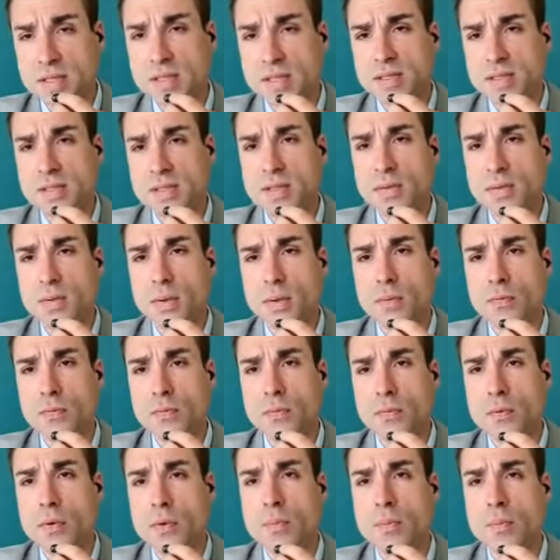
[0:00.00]
is
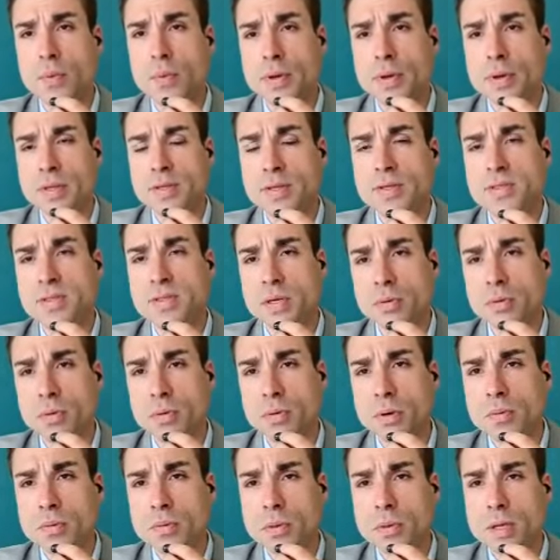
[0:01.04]
4.0.
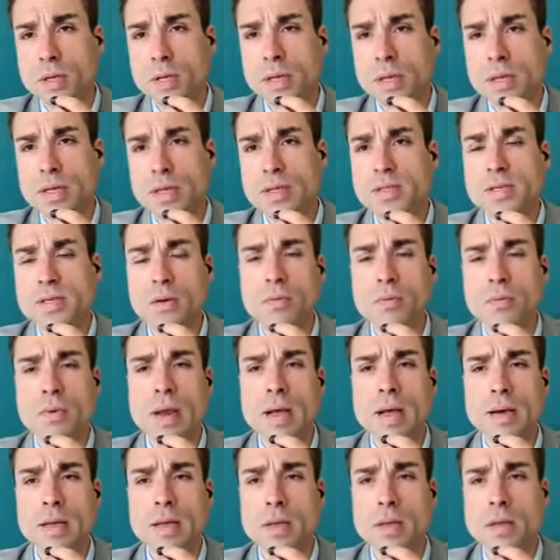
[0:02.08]
It's
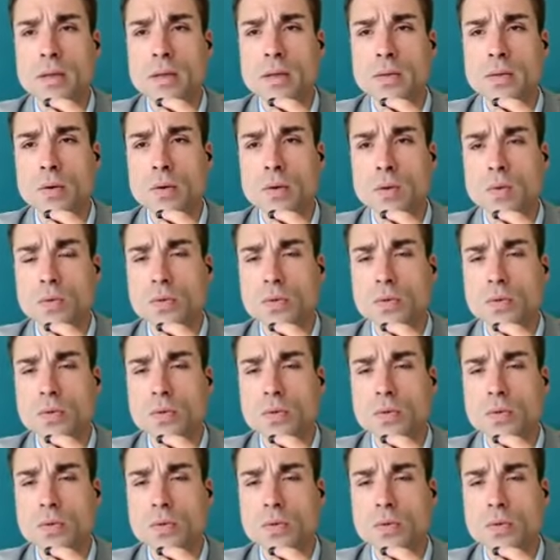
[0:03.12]
already on